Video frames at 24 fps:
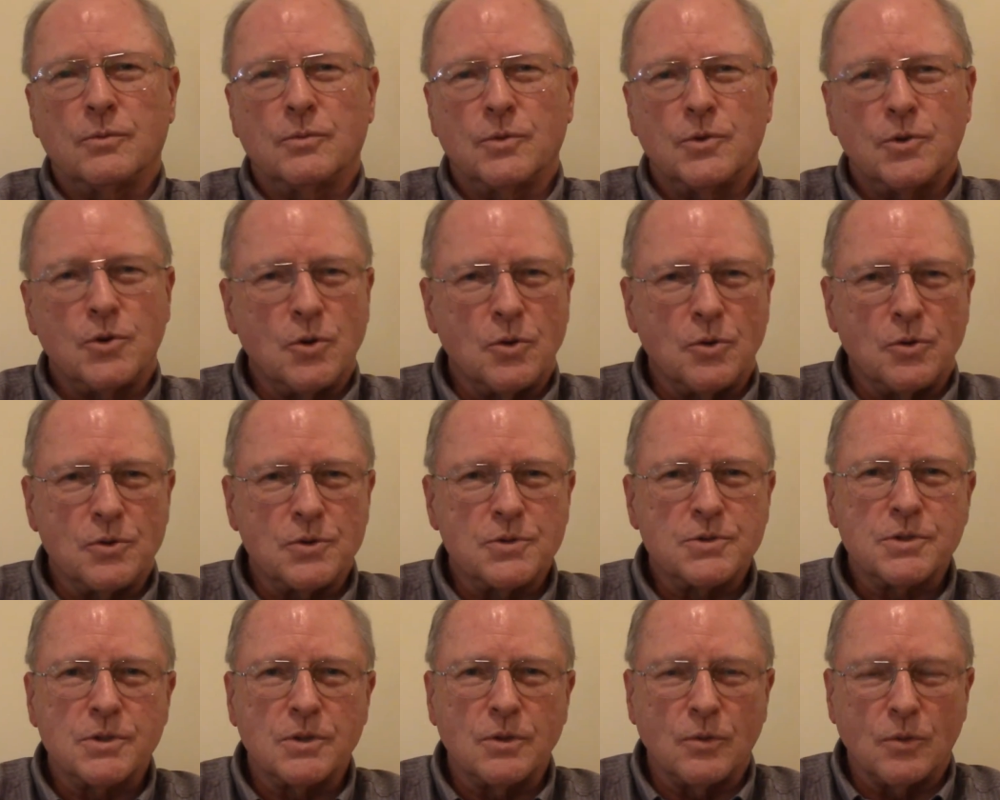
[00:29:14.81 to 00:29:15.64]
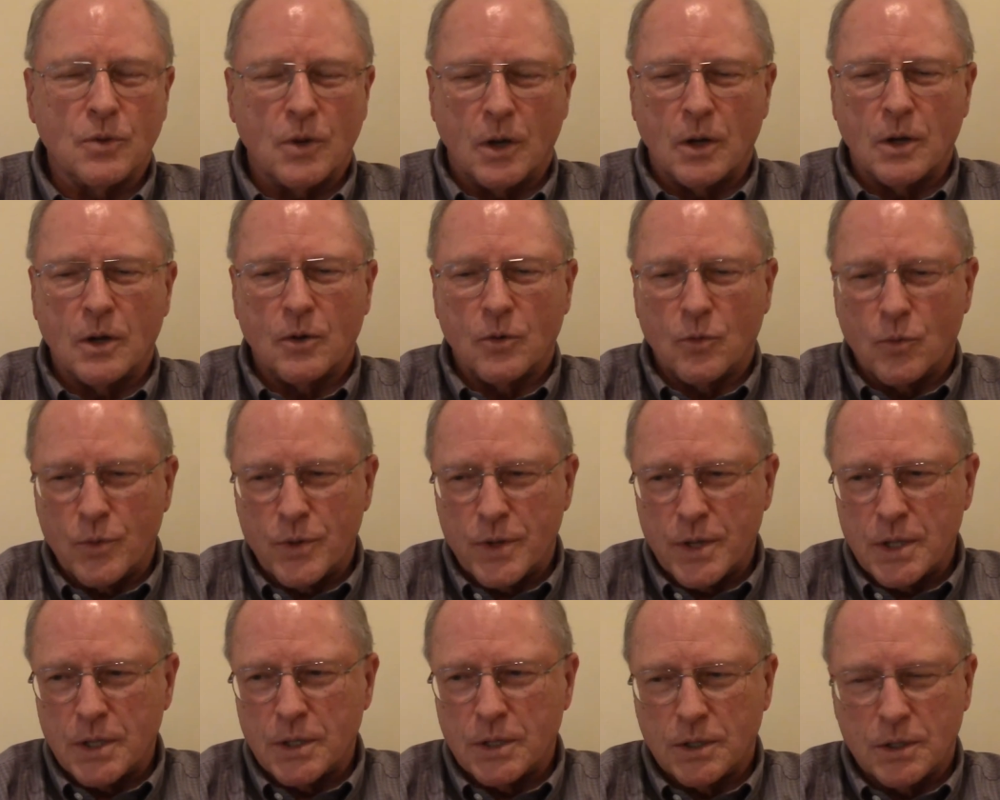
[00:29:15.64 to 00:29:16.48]
used
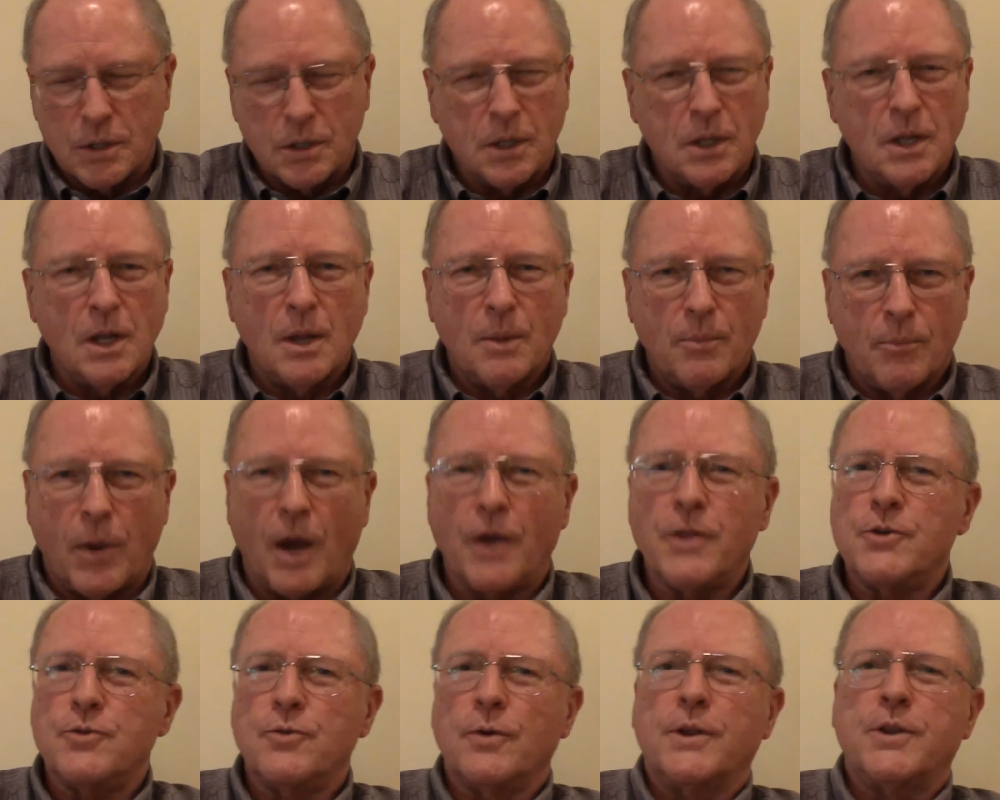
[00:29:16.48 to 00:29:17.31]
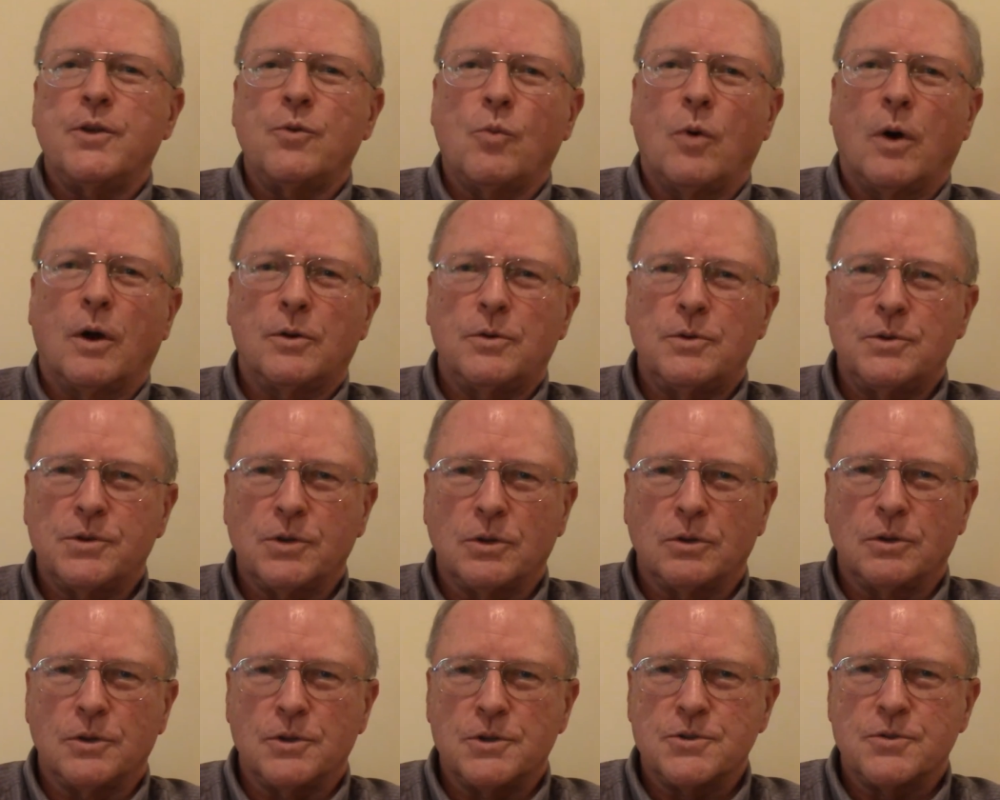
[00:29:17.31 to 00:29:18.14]
by the drinking water
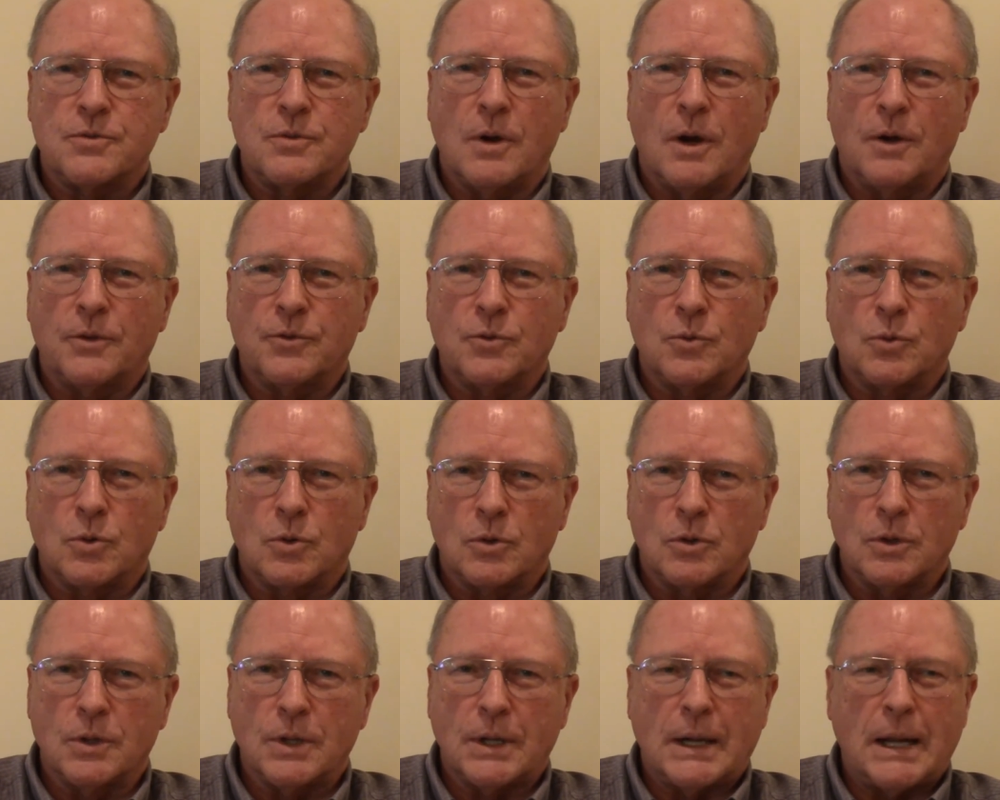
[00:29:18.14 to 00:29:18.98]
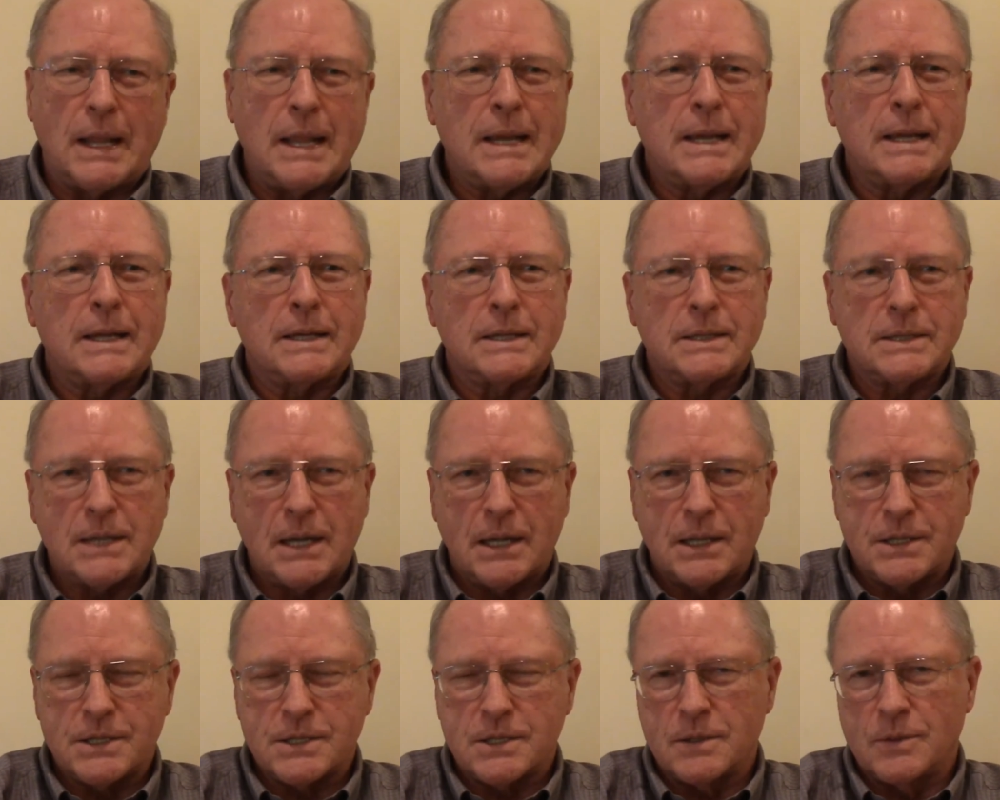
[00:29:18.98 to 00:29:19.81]
utilities throughout the world, and I think it has
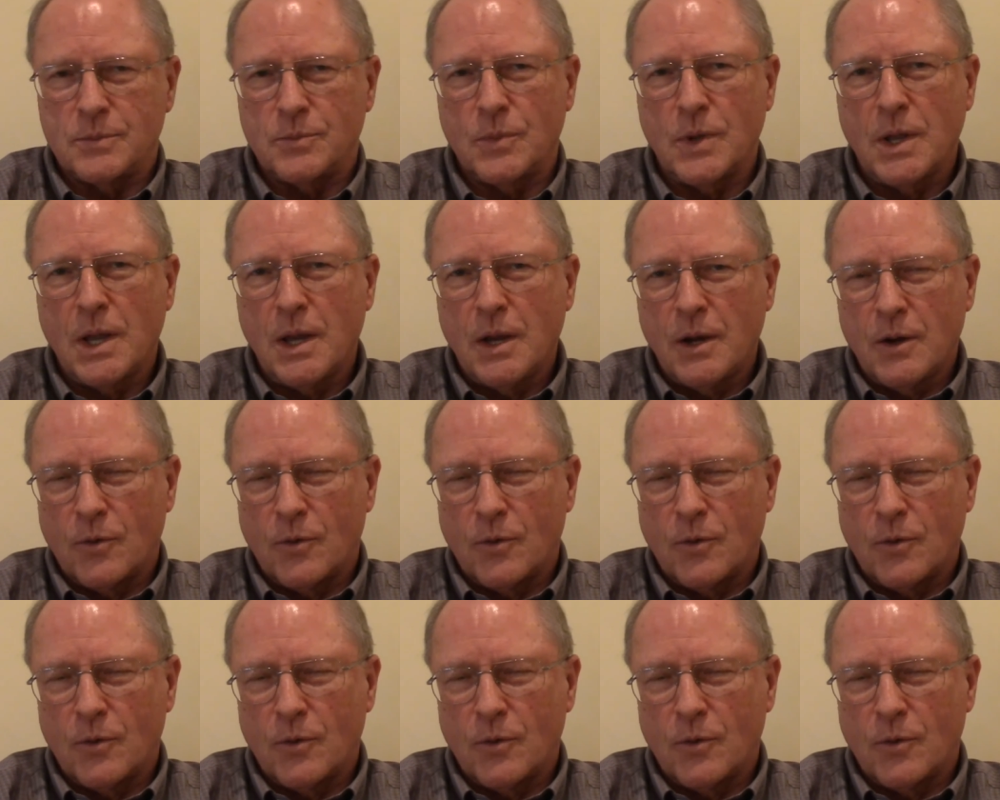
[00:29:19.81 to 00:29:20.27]
had some